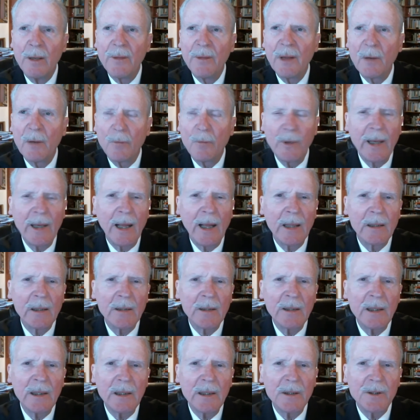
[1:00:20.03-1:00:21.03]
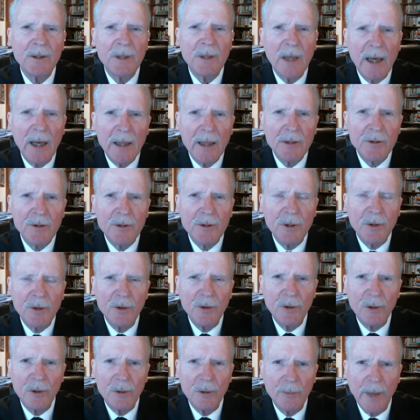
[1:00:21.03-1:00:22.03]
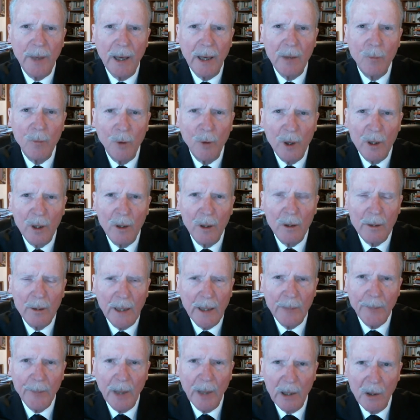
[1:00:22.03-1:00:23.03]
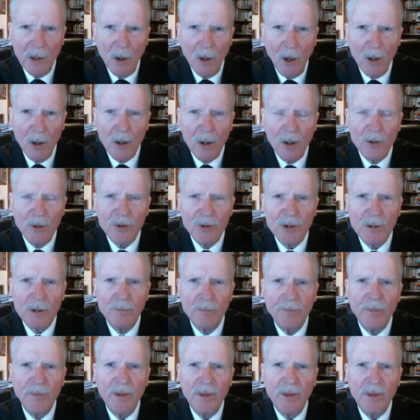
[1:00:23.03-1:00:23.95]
that reality is constituted by will, not by logos.